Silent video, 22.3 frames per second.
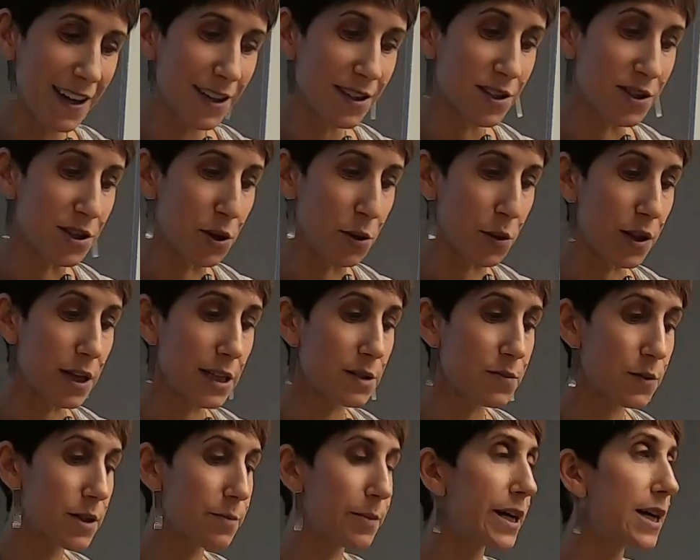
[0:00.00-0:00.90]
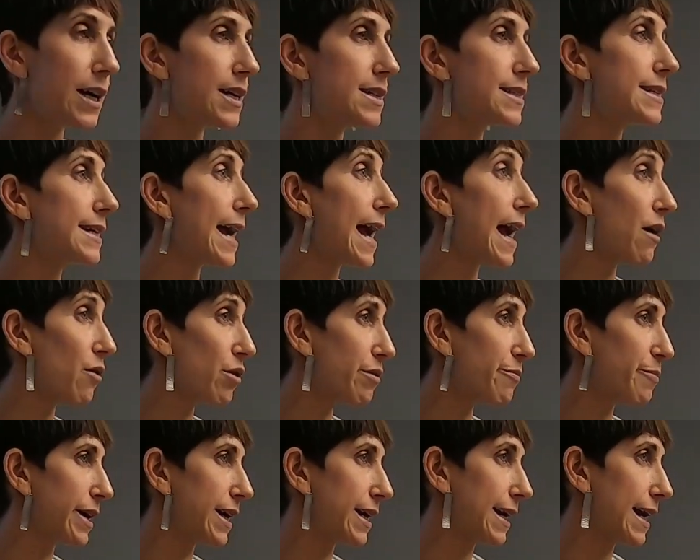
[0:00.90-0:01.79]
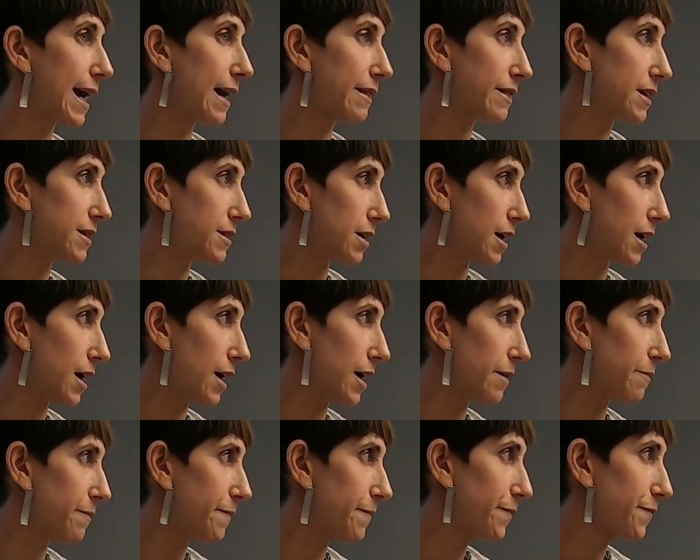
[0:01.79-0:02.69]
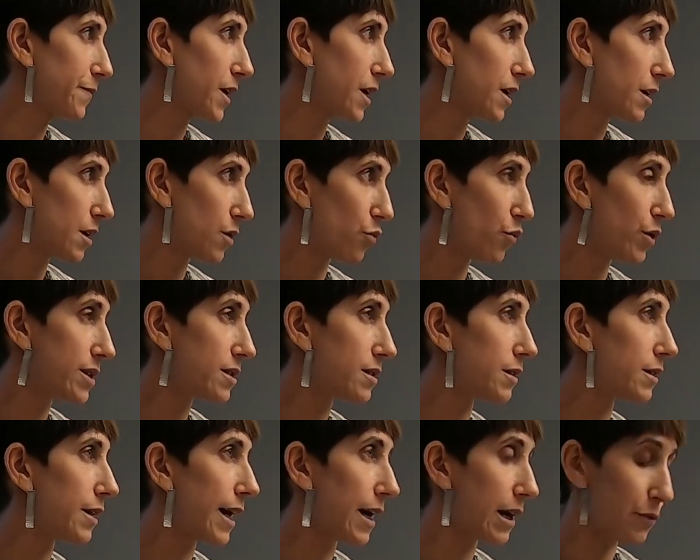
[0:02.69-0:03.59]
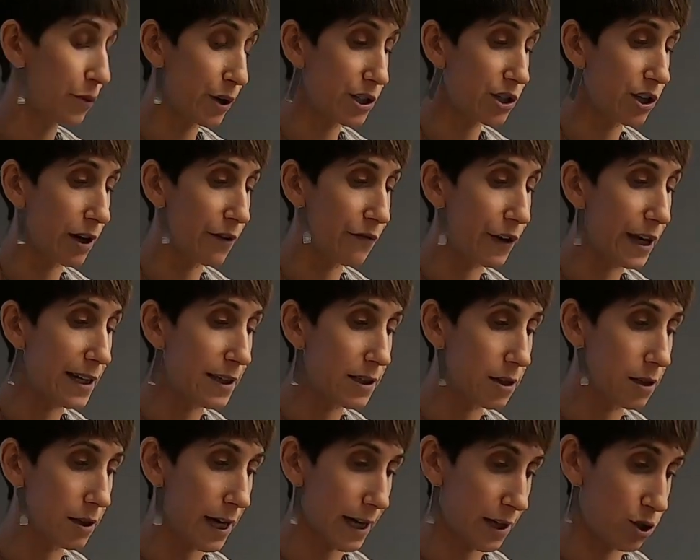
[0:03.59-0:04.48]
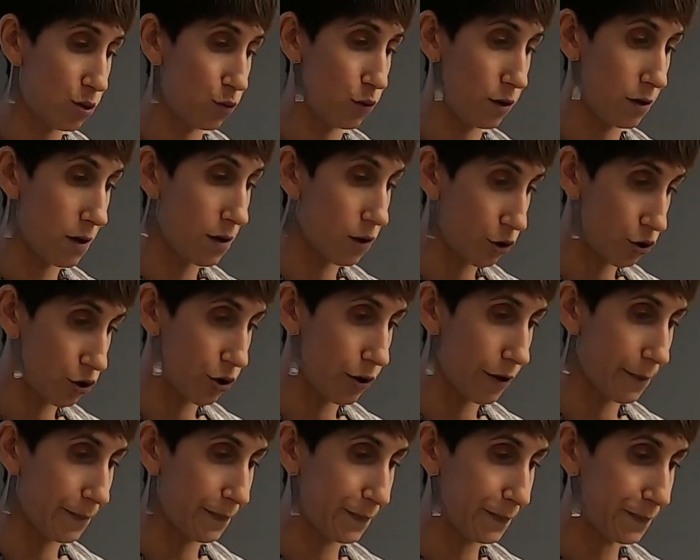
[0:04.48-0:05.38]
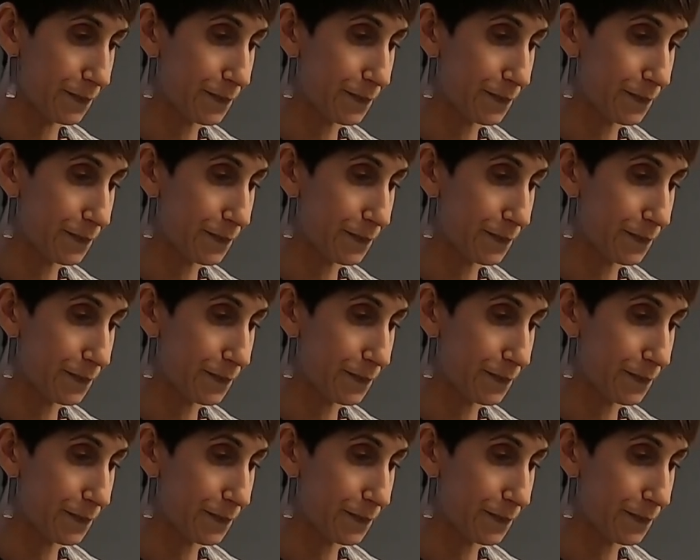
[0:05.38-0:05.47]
So this was because Arabic at the time was the language of intellectual culture.